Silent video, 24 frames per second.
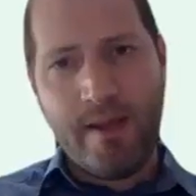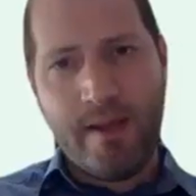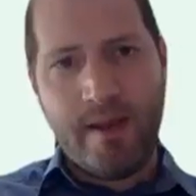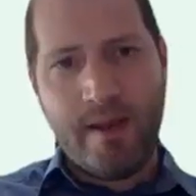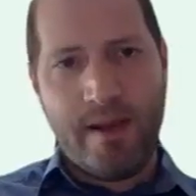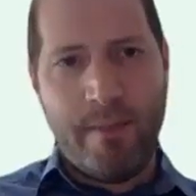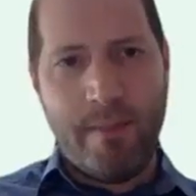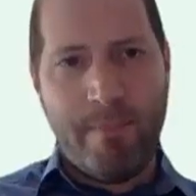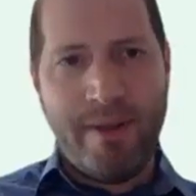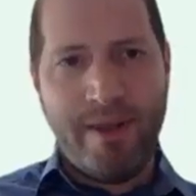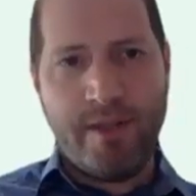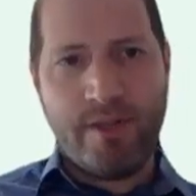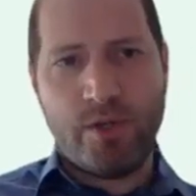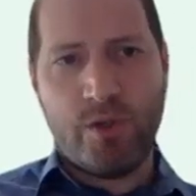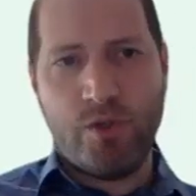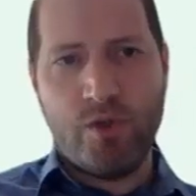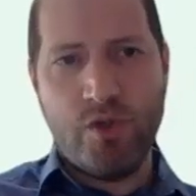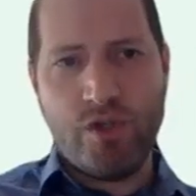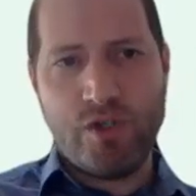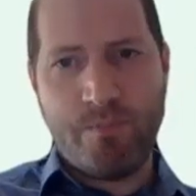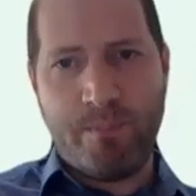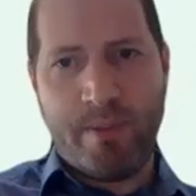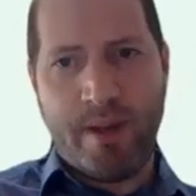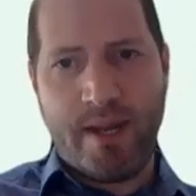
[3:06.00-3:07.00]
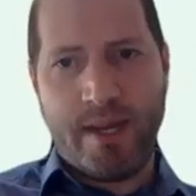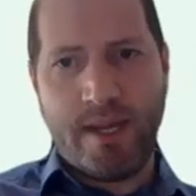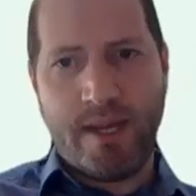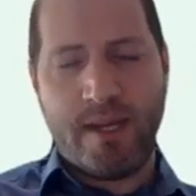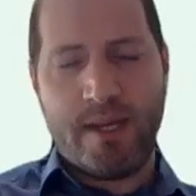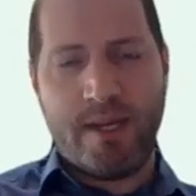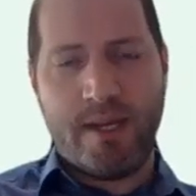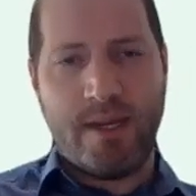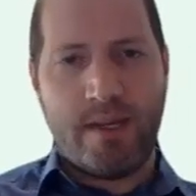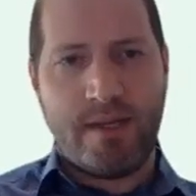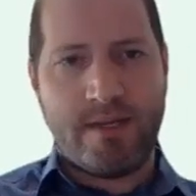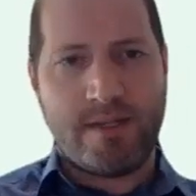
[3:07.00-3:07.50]
introduce
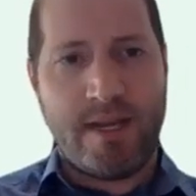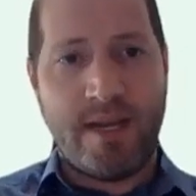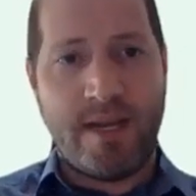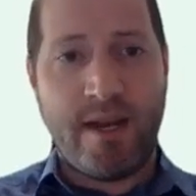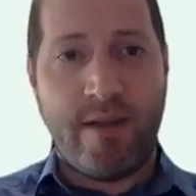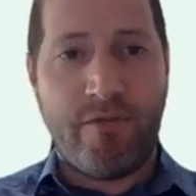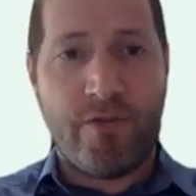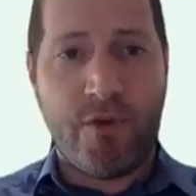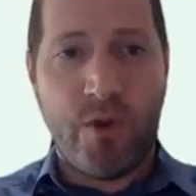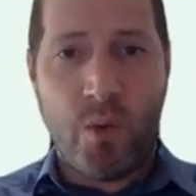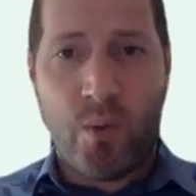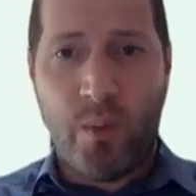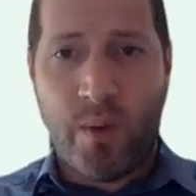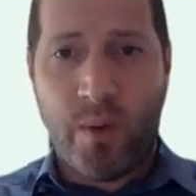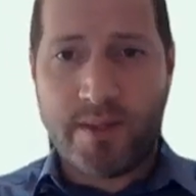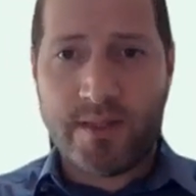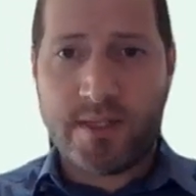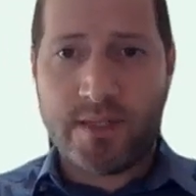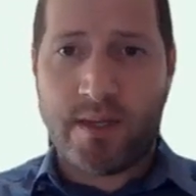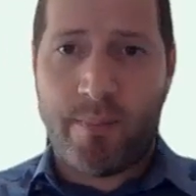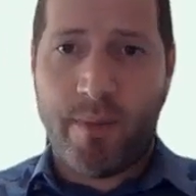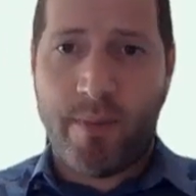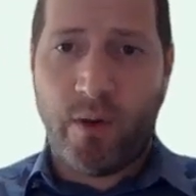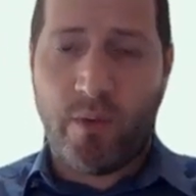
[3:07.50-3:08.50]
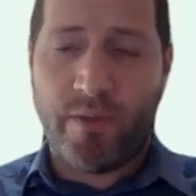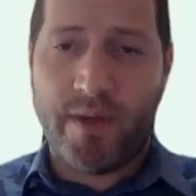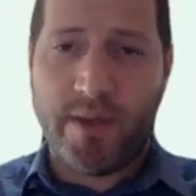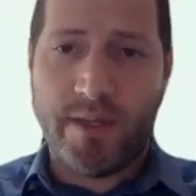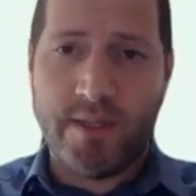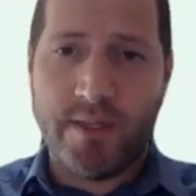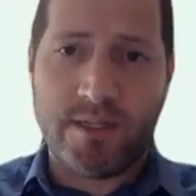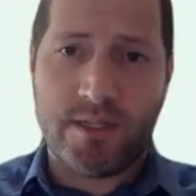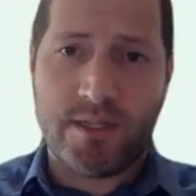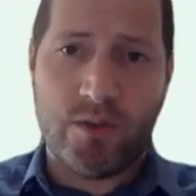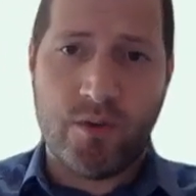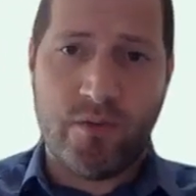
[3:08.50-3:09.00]
by saying a few words about
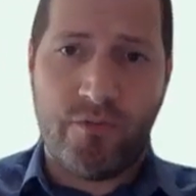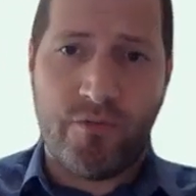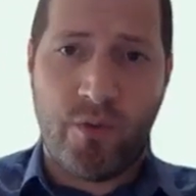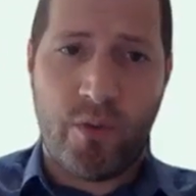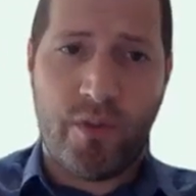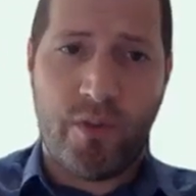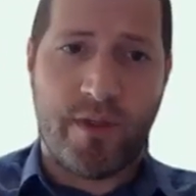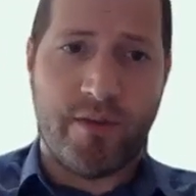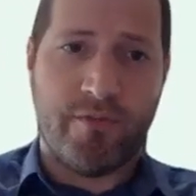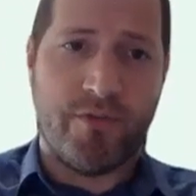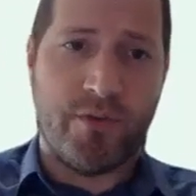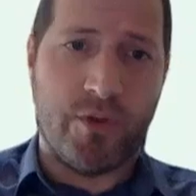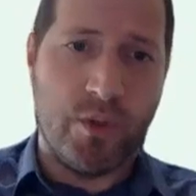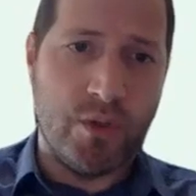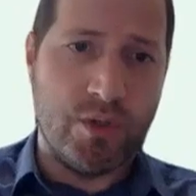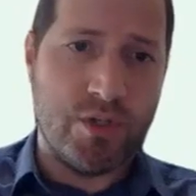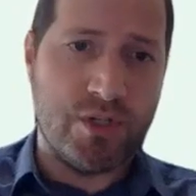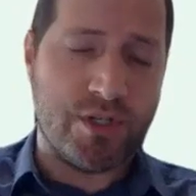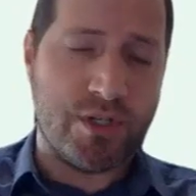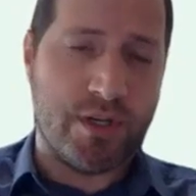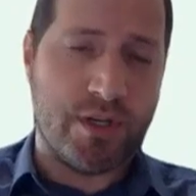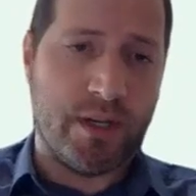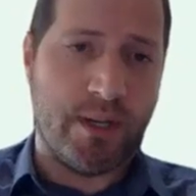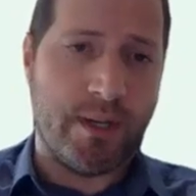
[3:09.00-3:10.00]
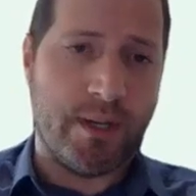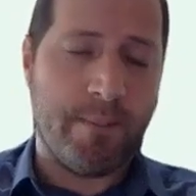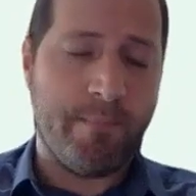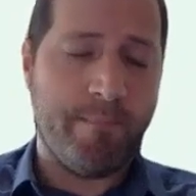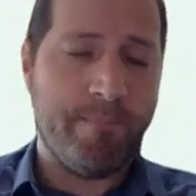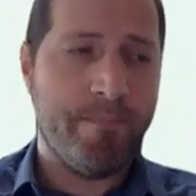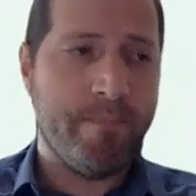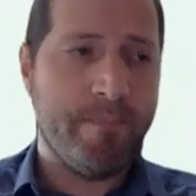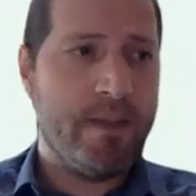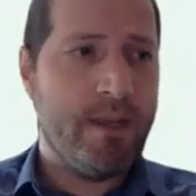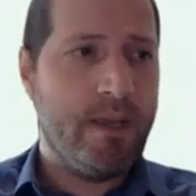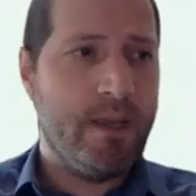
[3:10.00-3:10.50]
the Institute for the Future.
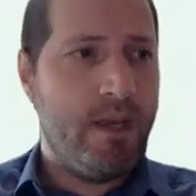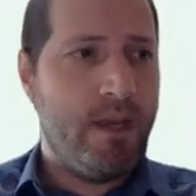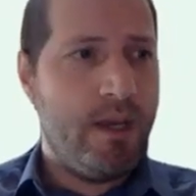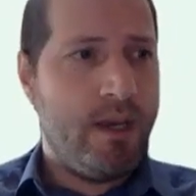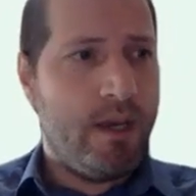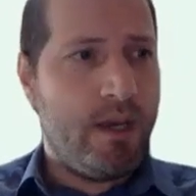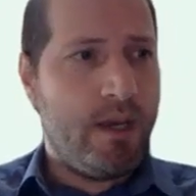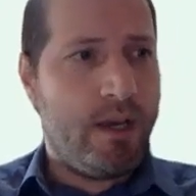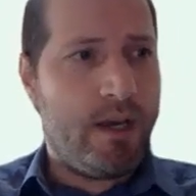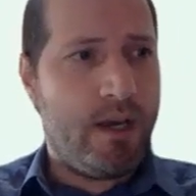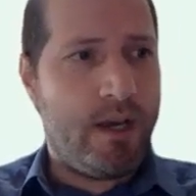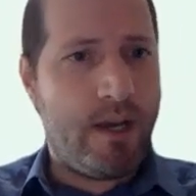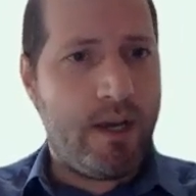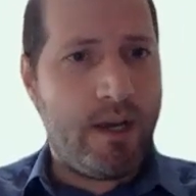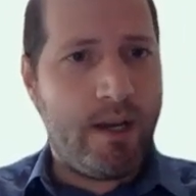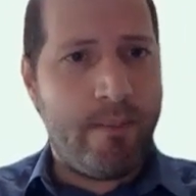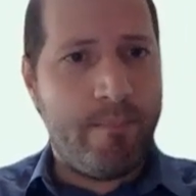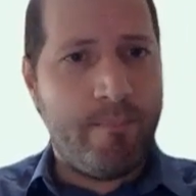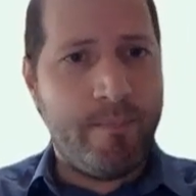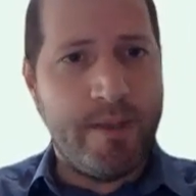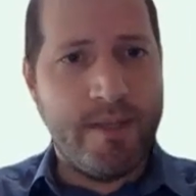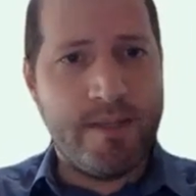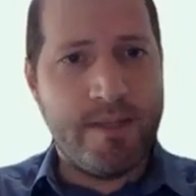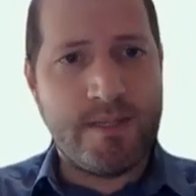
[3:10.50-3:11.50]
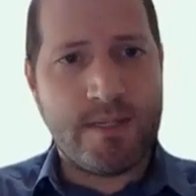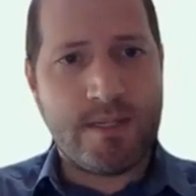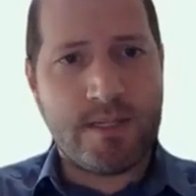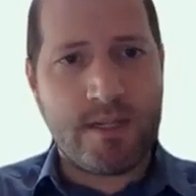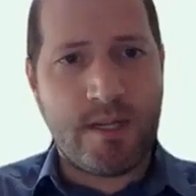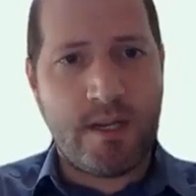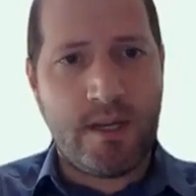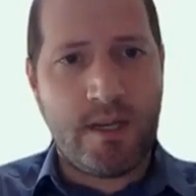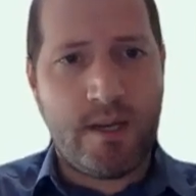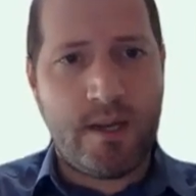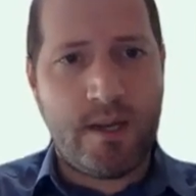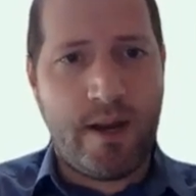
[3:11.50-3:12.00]
It's
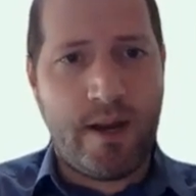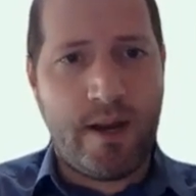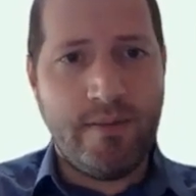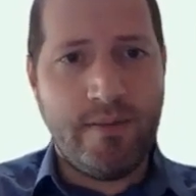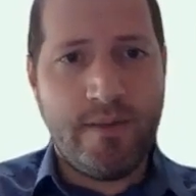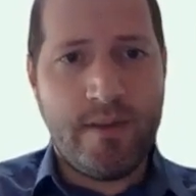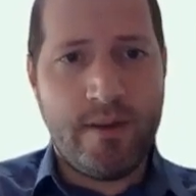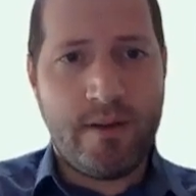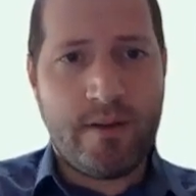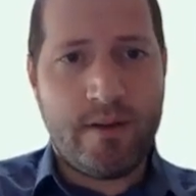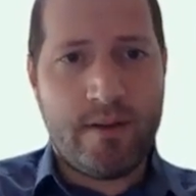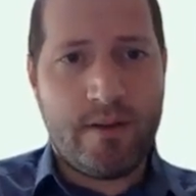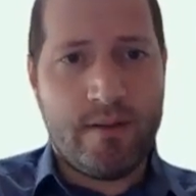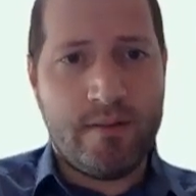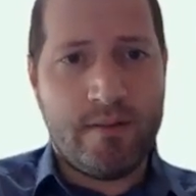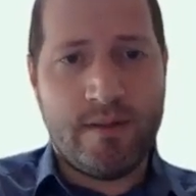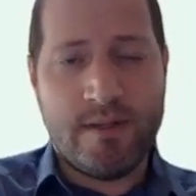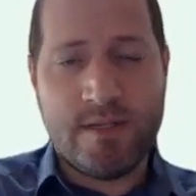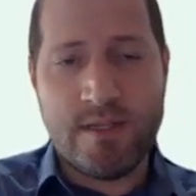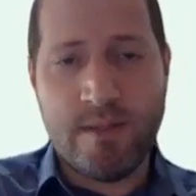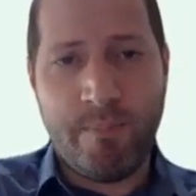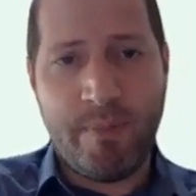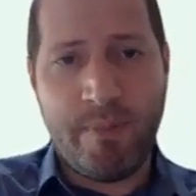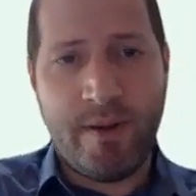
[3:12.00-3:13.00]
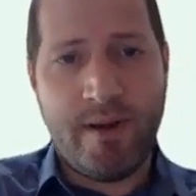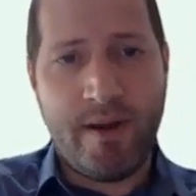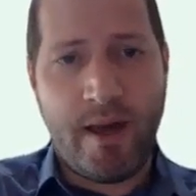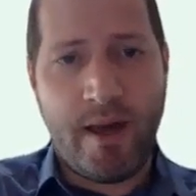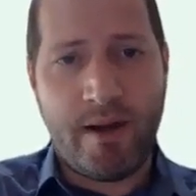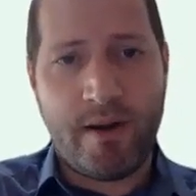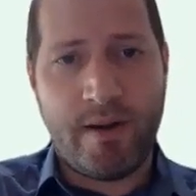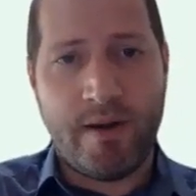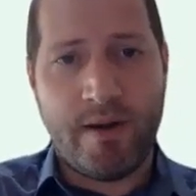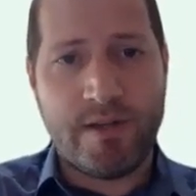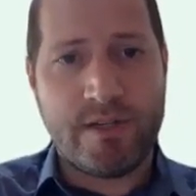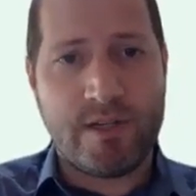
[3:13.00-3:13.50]
an
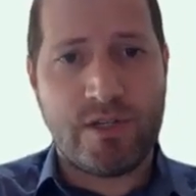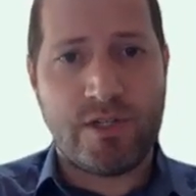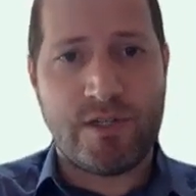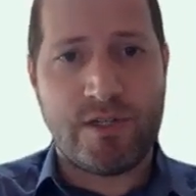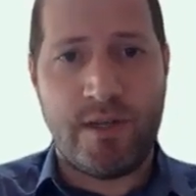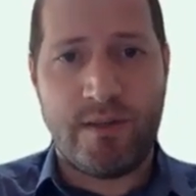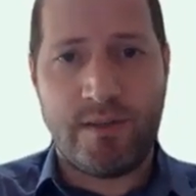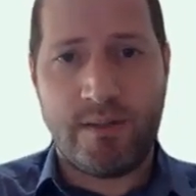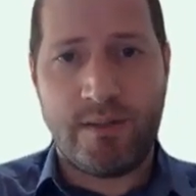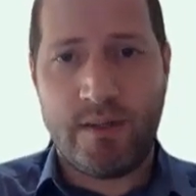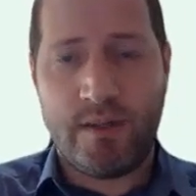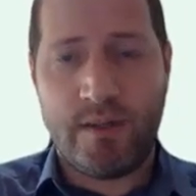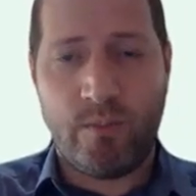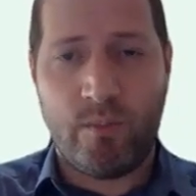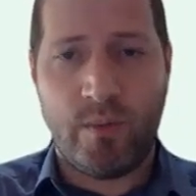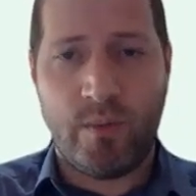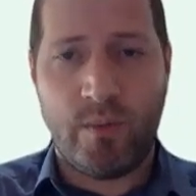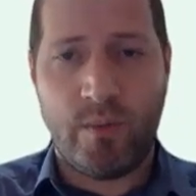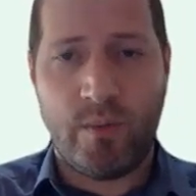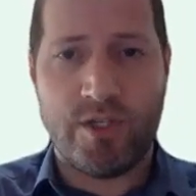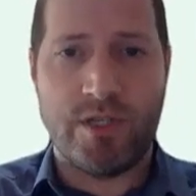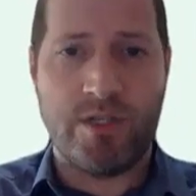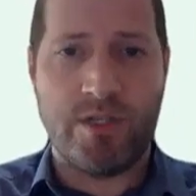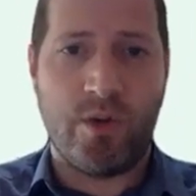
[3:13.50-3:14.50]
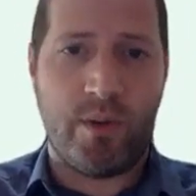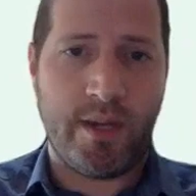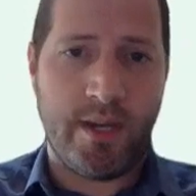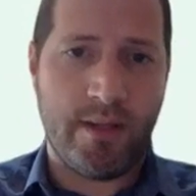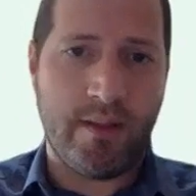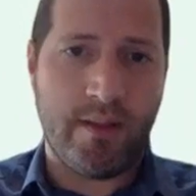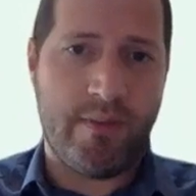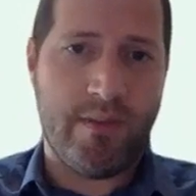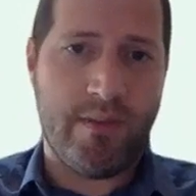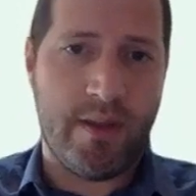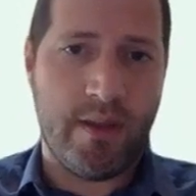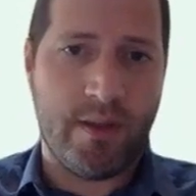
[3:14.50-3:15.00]
interdisciplinary research center which is located
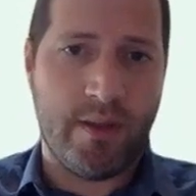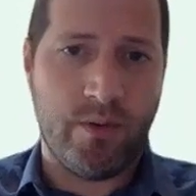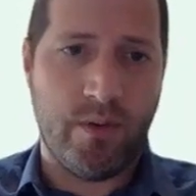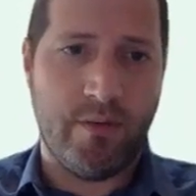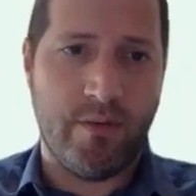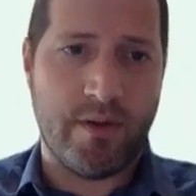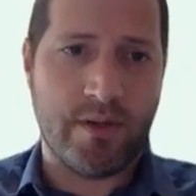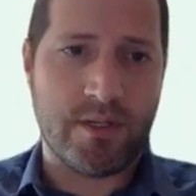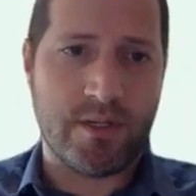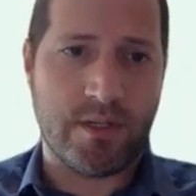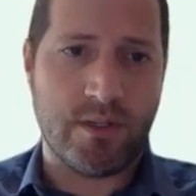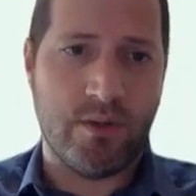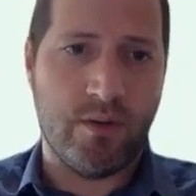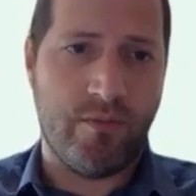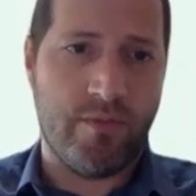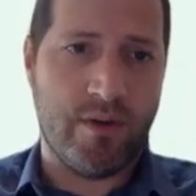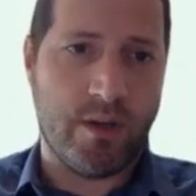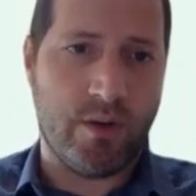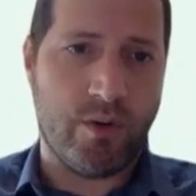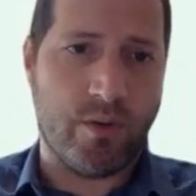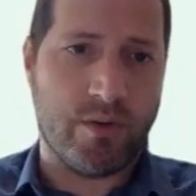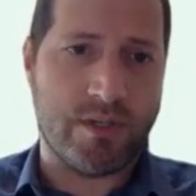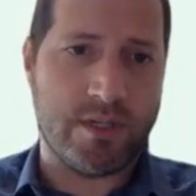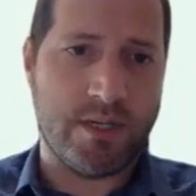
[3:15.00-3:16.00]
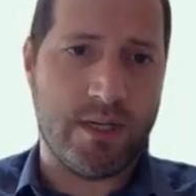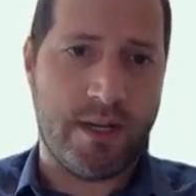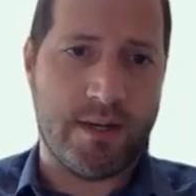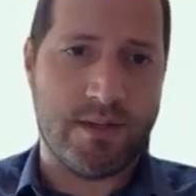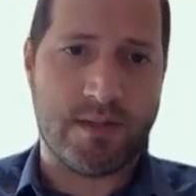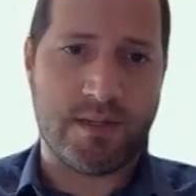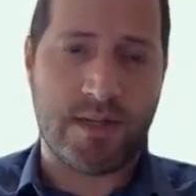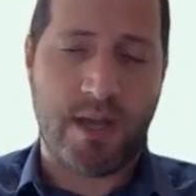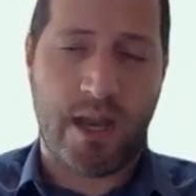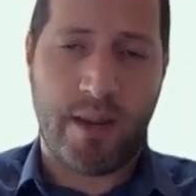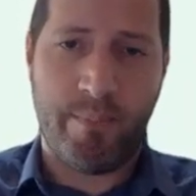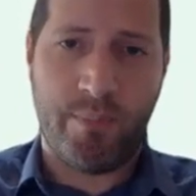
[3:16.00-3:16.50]
at the University of Nicosia in
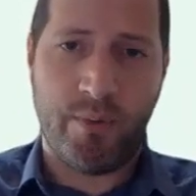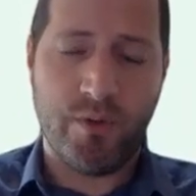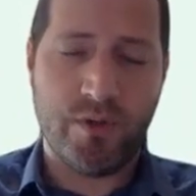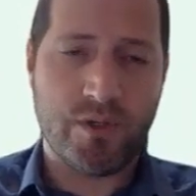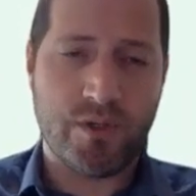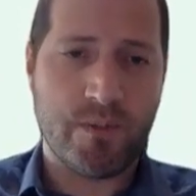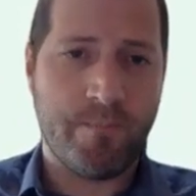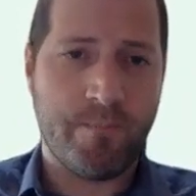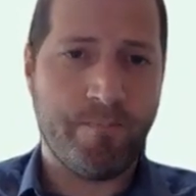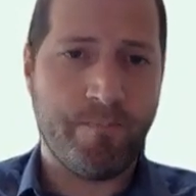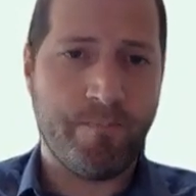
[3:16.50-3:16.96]
Cyprus.